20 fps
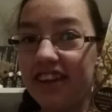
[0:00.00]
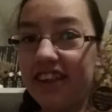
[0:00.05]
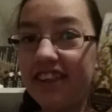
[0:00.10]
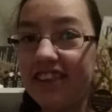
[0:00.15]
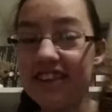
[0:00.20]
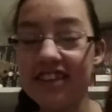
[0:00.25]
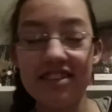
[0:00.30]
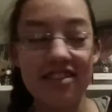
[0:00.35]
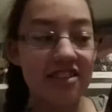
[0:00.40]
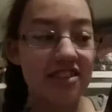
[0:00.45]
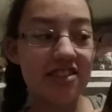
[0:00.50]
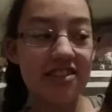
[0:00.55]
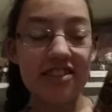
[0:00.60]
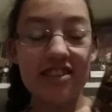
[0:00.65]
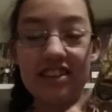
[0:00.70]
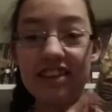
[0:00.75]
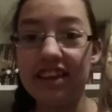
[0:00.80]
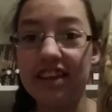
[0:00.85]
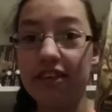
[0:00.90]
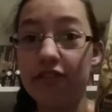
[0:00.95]
This is
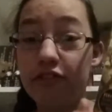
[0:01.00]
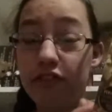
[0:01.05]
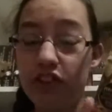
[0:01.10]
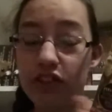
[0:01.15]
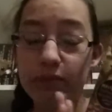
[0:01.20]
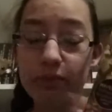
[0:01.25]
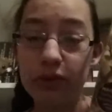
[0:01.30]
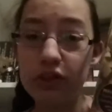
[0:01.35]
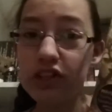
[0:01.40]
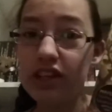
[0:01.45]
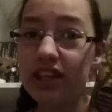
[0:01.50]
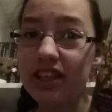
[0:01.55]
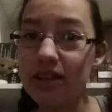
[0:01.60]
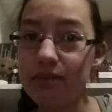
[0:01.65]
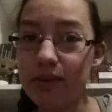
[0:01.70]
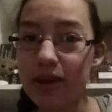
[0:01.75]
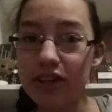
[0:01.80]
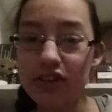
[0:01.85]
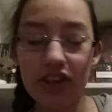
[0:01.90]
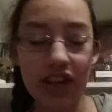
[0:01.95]
the 5th book in
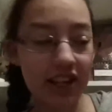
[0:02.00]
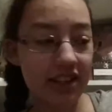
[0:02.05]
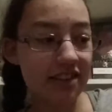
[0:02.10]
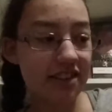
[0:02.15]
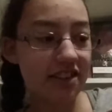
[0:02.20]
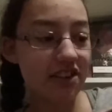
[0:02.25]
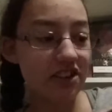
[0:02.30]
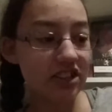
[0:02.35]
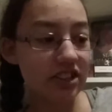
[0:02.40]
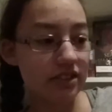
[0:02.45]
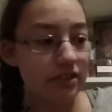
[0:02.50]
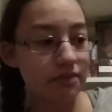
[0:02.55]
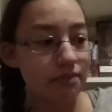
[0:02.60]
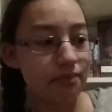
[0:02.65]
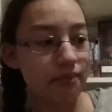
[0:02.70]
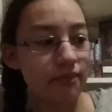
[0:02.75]
the Pendragon series.